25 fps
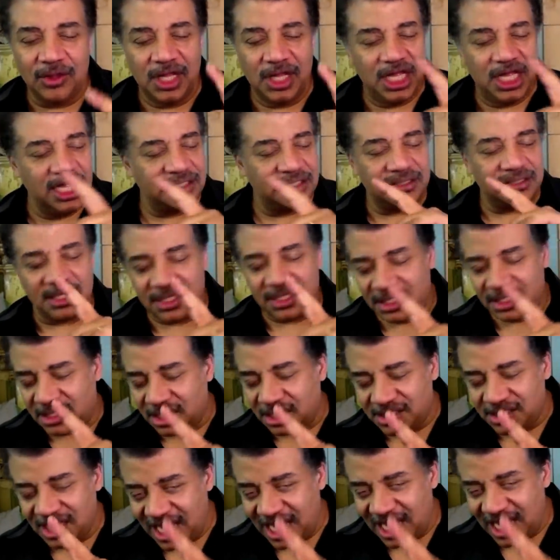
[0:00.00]
it
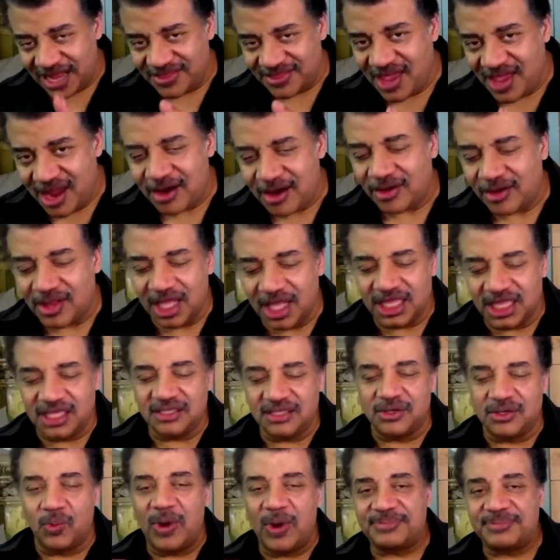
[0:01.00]
doesn't end there.
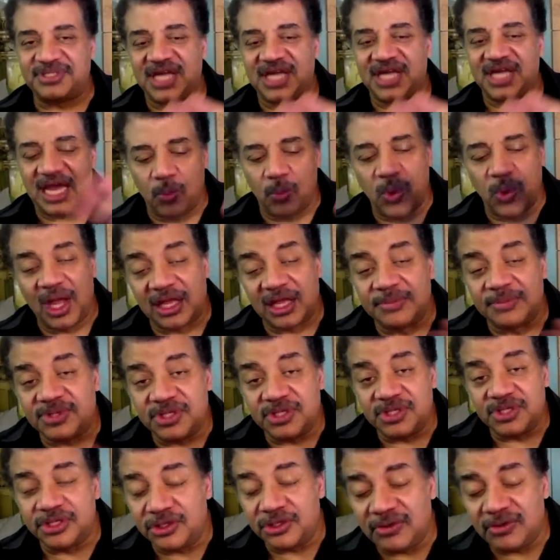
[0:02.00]
There's a website,
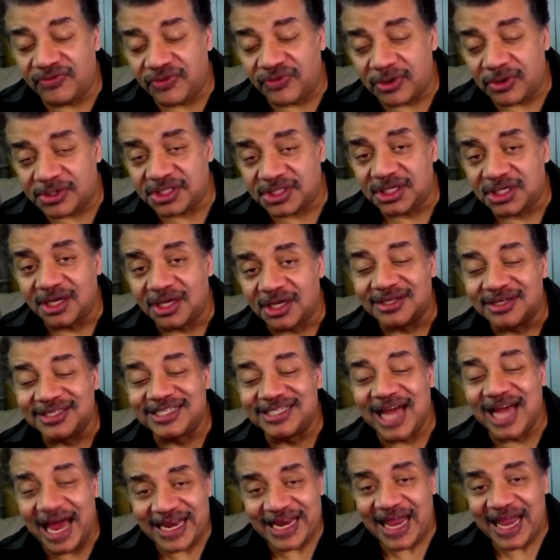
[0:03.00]

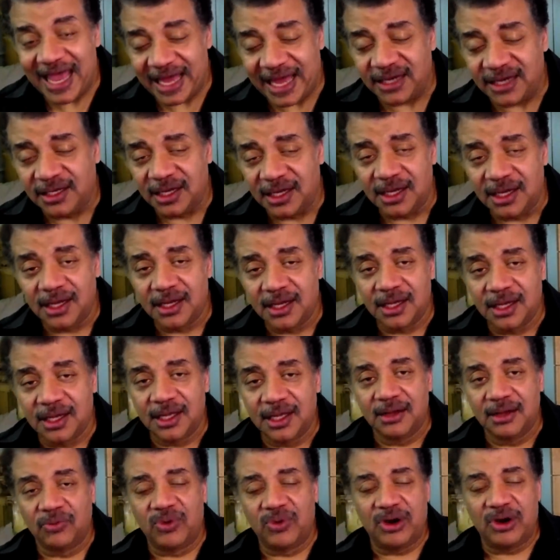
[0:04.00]
welcometotheuniverse.net,
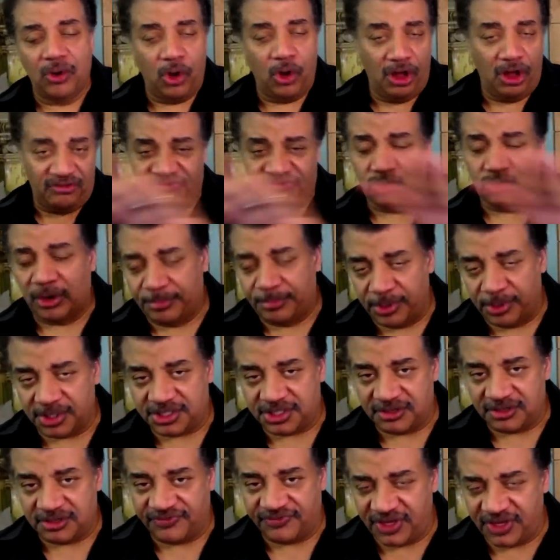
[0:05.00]
where all four
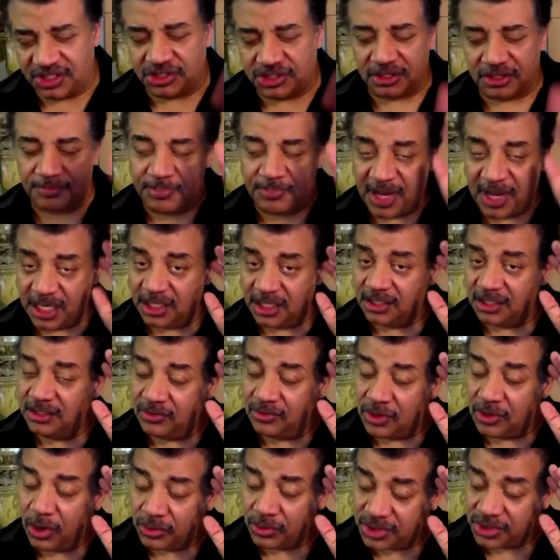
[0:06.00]
books are featured, but you
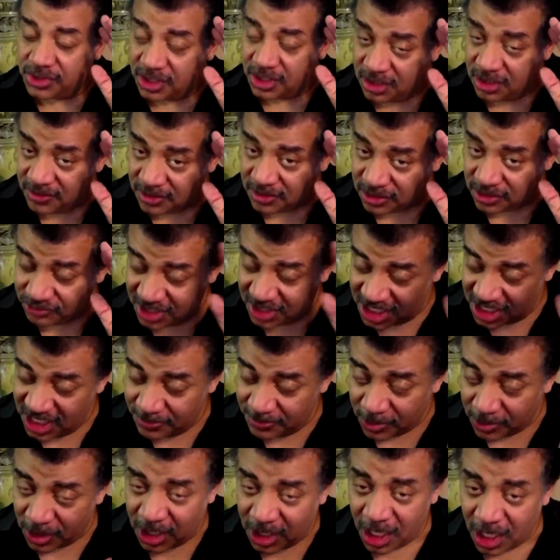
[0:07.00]
go to the
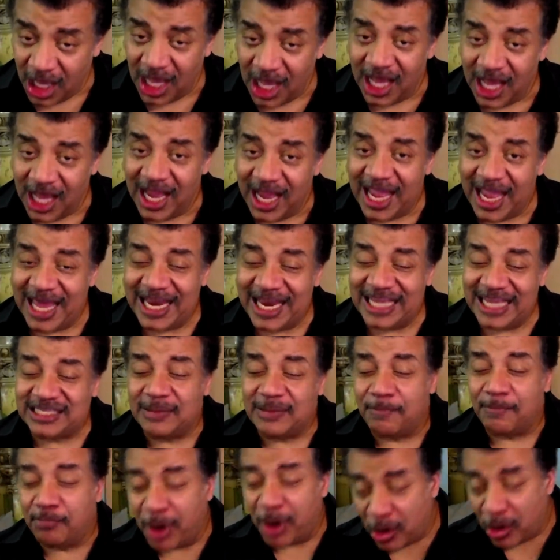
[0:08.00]
3D book, and as a
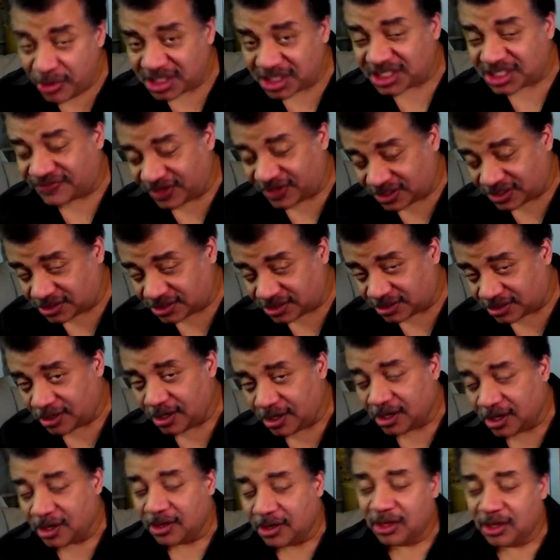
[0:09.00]
bonus feature,
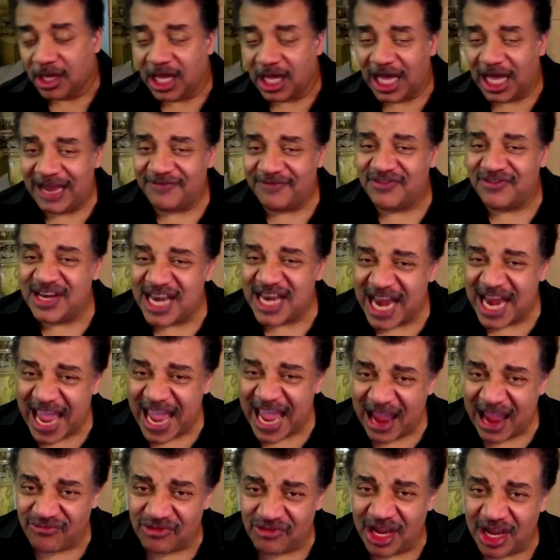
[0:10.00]
I've
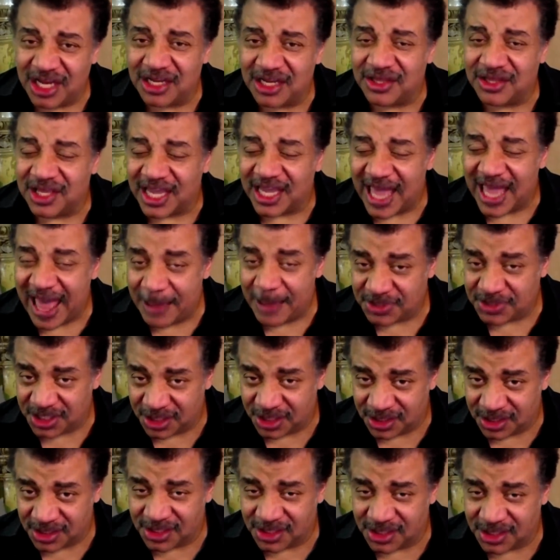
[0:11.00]
narrated the
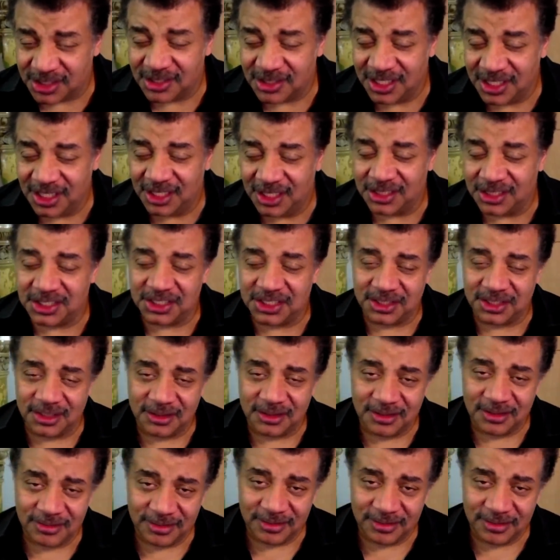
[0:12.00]
captions to each